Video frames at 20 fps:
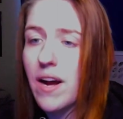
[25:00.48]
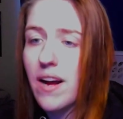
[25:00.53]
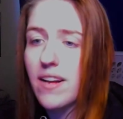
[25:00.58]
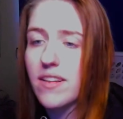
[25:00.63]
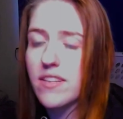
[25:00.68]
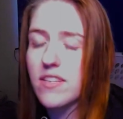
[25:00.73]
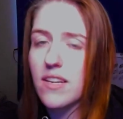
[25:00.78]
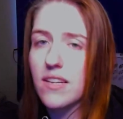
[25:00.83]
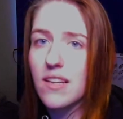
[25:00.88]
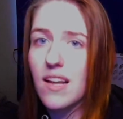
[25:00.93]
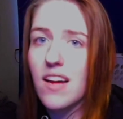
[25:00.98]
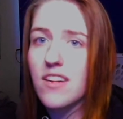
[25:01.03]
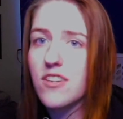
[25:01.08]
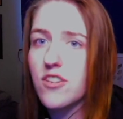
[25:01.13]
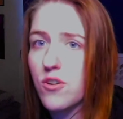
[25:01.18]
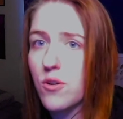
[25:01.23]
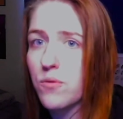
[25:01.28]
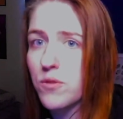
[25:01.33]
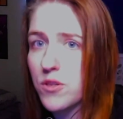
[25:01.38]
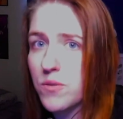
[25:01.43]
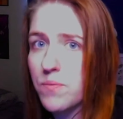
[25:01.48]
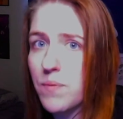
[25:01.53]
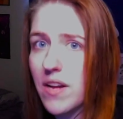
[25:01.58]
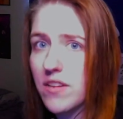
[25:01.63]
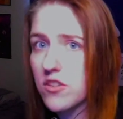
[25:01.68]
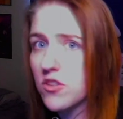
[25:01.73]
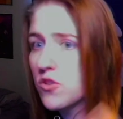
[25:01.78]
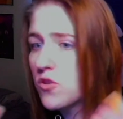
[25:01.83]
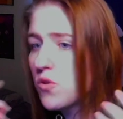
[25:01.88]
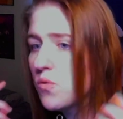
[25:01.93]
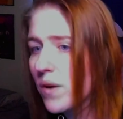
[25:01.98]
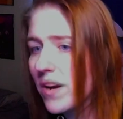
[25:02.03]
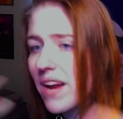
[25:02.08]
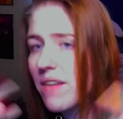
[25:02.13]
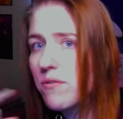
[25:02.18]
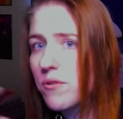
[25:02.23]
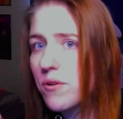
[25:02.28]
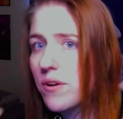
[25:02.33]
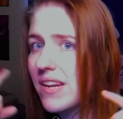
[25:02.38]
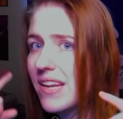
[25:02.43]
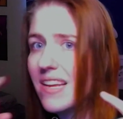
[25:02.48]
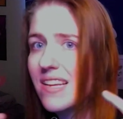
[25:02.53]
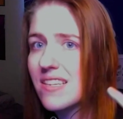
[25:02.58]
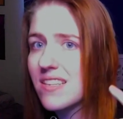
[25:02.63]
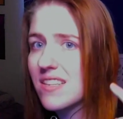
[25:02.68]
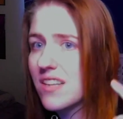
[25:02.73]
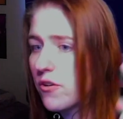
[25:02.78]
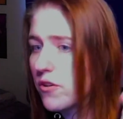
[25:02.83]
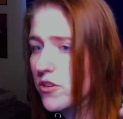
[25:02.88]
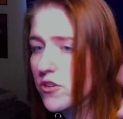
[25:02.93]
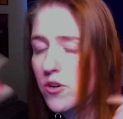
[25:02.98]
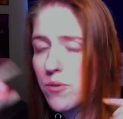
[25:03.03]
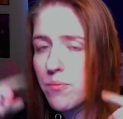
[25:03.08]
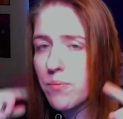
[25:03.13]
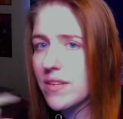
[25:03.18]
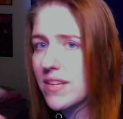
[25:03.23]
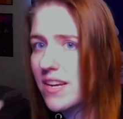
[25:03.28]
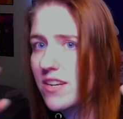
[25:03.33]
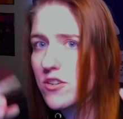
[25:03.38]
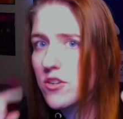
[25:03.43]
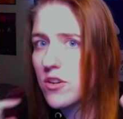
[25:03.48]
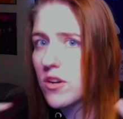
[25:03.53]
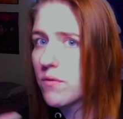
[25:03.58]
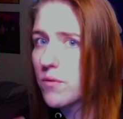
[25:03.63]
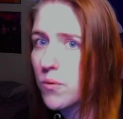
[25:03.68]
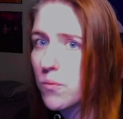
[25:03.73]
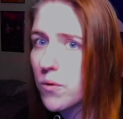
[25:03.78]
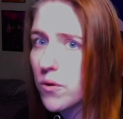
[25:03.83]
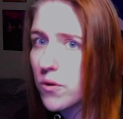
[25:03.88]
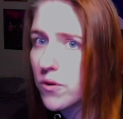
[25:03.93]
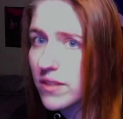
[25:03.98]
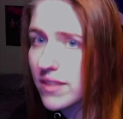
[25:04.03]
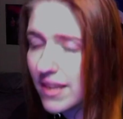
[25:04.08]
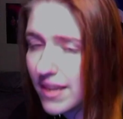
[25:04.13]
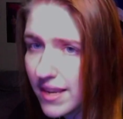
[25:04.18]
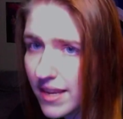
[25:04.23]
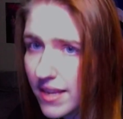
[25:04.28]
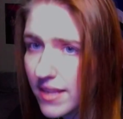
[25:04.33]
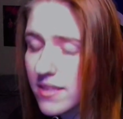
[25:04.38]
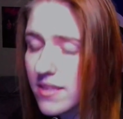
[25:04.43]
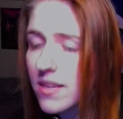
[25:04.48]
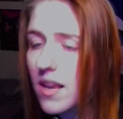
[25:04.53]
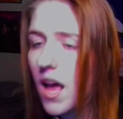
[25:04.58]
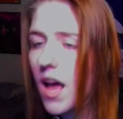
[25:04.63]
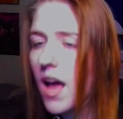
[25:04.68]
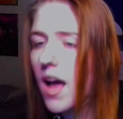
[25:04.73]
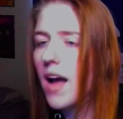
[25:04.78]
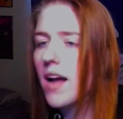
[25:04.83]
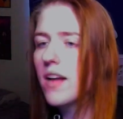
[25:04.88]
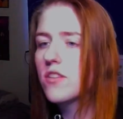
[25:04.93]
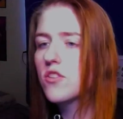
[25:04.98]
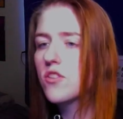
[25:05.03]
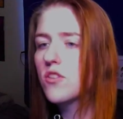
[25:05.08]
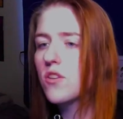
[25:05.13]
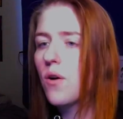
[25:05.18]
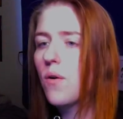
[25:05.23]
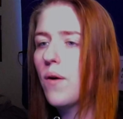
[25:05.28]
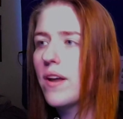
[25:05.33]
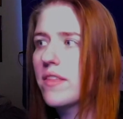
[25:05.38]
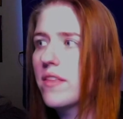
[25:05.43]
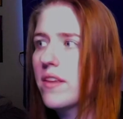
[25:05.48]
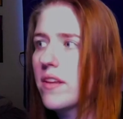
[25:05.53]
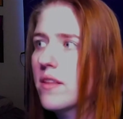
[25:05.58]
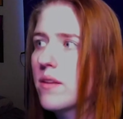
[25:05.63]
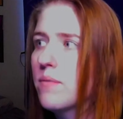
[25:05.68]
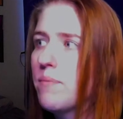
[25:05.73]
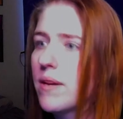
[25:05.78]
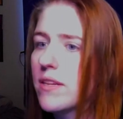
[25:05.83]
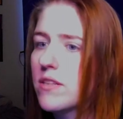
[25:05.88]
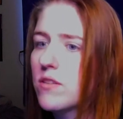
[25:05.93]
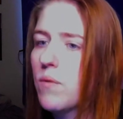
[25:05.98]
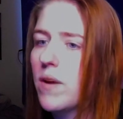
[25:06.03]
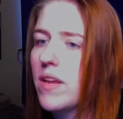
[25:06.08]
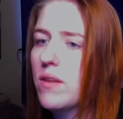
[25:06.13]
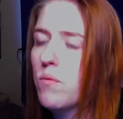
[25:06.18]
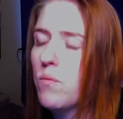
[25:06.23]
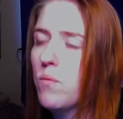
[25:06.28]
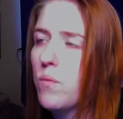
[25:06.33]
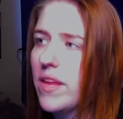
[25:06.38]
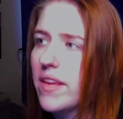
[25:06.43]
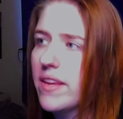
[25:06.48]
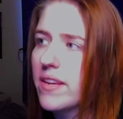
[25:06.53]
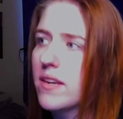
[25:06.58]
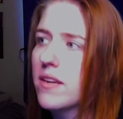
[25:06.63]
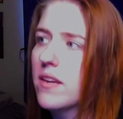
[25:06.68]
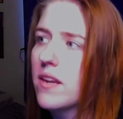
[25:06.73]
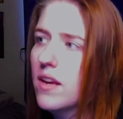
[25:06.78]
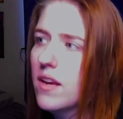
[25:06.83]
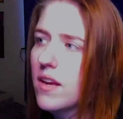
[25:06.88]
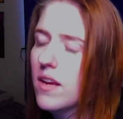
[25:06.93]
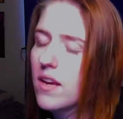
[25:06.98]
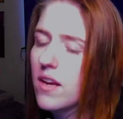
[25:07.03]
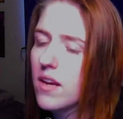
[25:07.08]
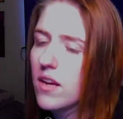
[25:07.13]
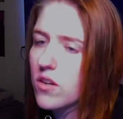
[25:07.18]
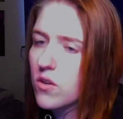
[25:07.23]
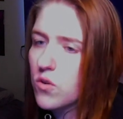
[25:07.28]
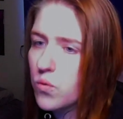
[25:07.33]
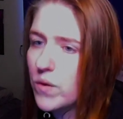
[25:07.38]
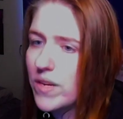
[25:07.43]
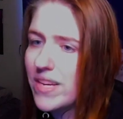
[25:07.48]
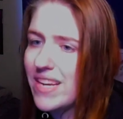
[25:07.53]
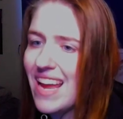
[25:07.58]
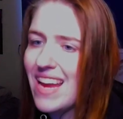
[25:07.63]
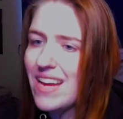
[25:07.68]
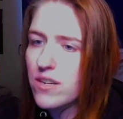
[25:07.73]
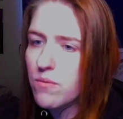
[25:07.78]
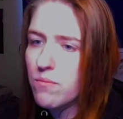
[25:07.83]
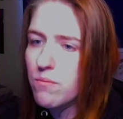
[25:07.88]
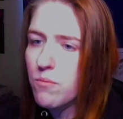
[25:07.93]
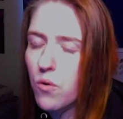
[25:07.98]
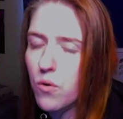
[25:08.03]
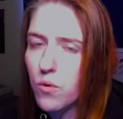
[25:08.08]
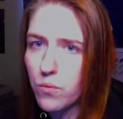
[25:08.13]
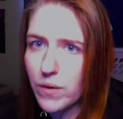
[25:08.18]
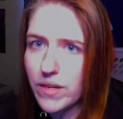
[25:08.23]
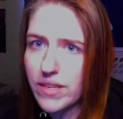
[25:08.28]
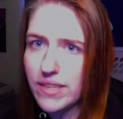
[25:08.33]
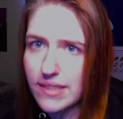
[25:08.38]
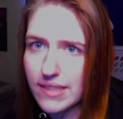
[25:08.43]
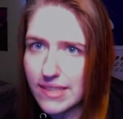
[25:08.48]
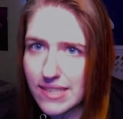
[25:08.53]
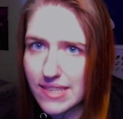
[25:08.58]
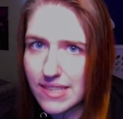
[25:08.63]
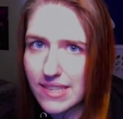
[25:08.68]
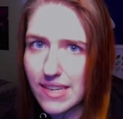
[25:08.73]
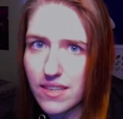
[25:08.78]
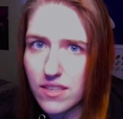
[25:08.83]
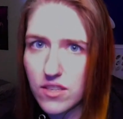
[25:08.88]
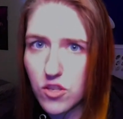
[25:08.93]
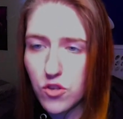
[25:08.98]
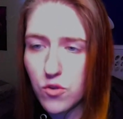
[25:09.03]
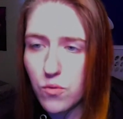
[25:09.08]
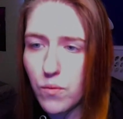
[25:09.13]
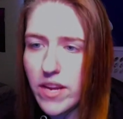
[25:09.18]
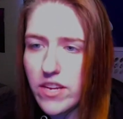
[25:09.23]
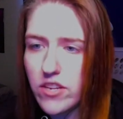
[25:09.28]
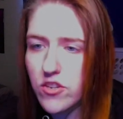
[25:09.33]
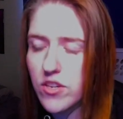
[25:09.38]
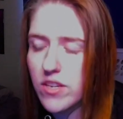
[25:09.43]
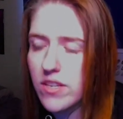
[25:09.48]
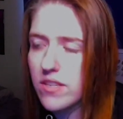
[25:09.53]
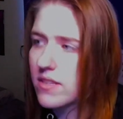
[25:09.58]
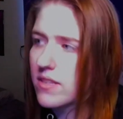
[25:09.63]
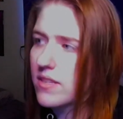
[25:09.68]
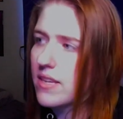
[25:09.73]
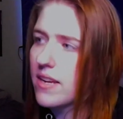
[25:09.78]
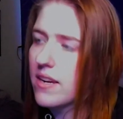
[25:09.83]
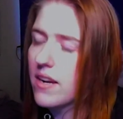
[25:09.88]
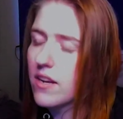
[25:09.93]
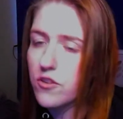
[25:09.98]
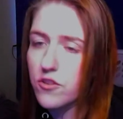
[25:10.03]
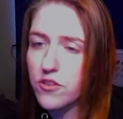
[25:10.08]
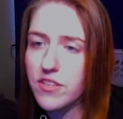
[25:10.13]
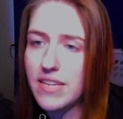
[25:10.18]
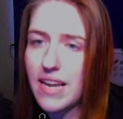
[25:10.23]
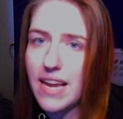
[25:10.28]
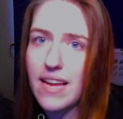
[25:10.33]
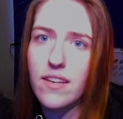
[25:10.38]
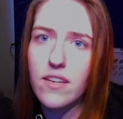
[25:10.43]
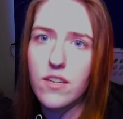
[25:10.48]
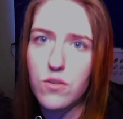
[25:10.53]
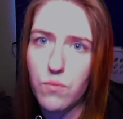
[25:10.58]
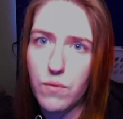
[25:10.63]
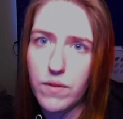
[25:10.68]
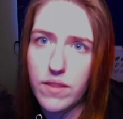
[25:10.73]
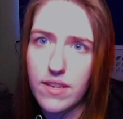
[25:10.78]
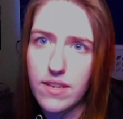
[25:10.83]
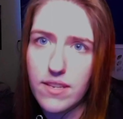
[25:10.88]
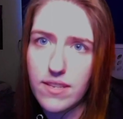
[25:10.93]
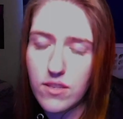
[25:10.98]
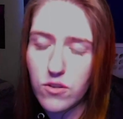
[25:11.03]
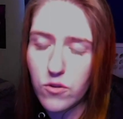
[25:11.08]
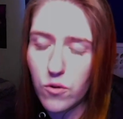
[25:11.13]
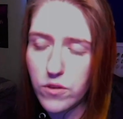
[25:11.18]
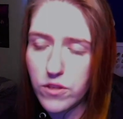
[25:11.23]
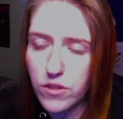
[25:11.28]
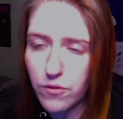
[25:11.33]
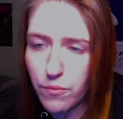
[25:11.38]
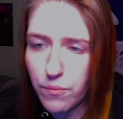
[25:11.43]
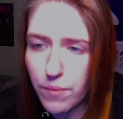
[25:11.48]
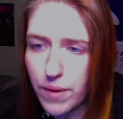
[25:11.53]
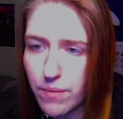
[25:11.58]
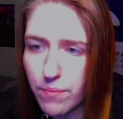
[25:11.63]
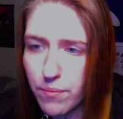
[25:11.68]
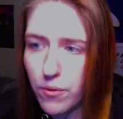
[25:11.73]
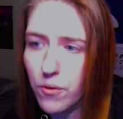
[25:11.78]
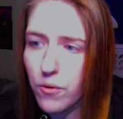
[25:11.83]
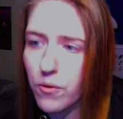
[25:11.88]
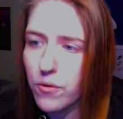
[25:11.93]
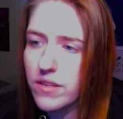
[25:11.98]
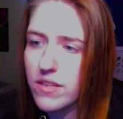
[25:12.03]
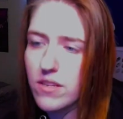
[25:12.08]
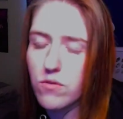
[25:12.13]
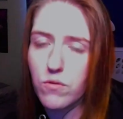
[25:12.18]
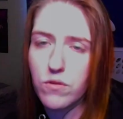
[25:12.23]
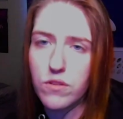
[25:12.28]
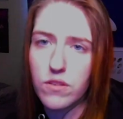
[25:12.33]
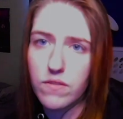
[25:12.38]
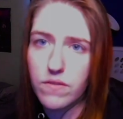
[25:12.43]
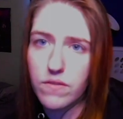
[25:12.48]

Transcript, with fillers: a logical response to whatever it is their interpretation of the world is. And so I think the best way that we can create more realistic situations and understandings with these sorts of people or these sorts of